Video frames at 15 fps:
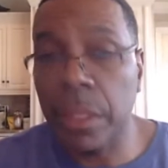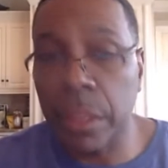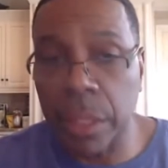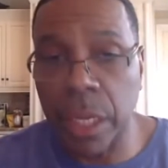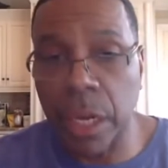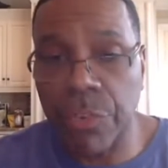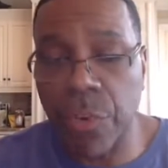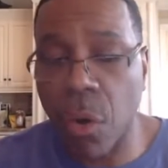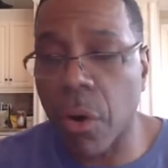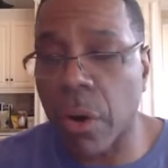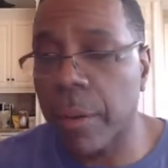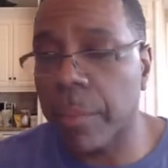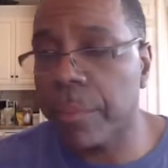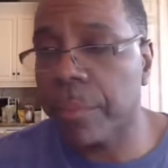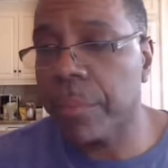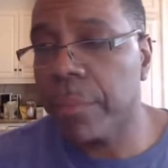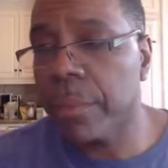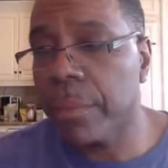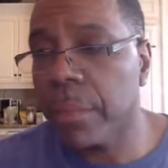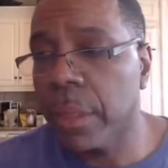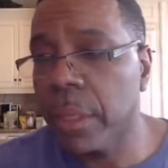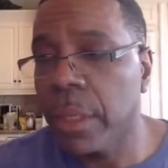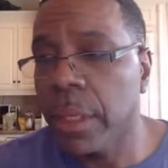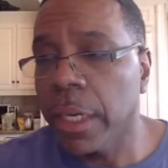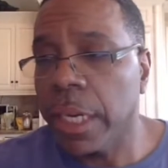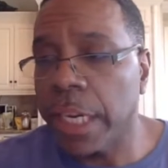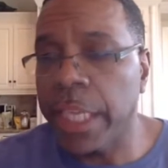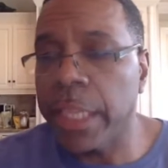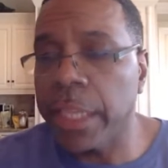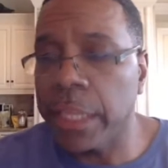Therefore,
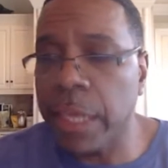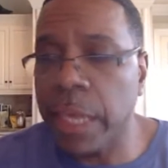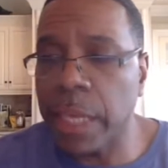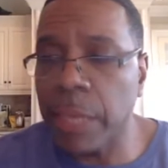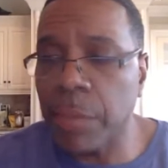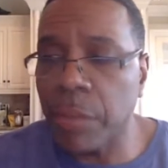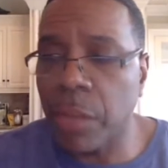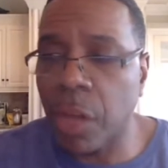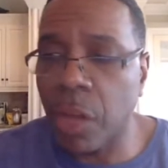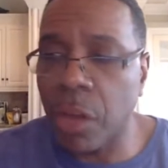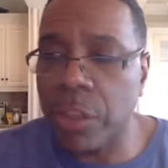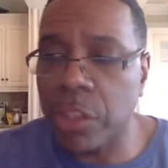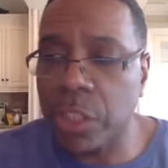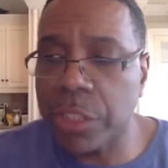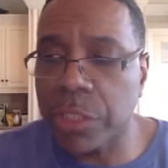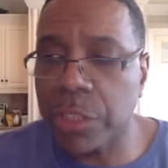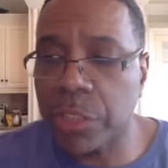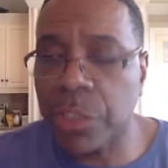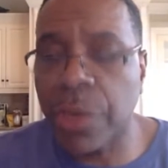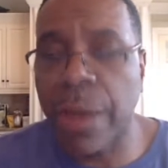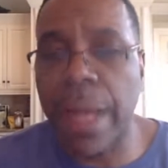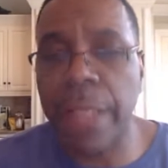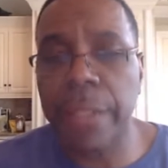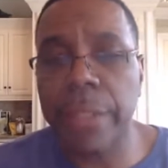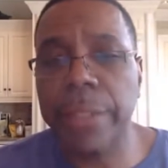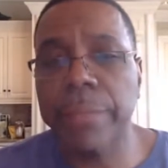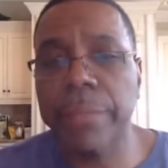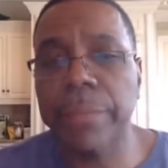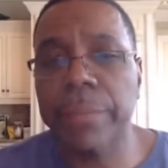in the name of the Lord Jesus Christ,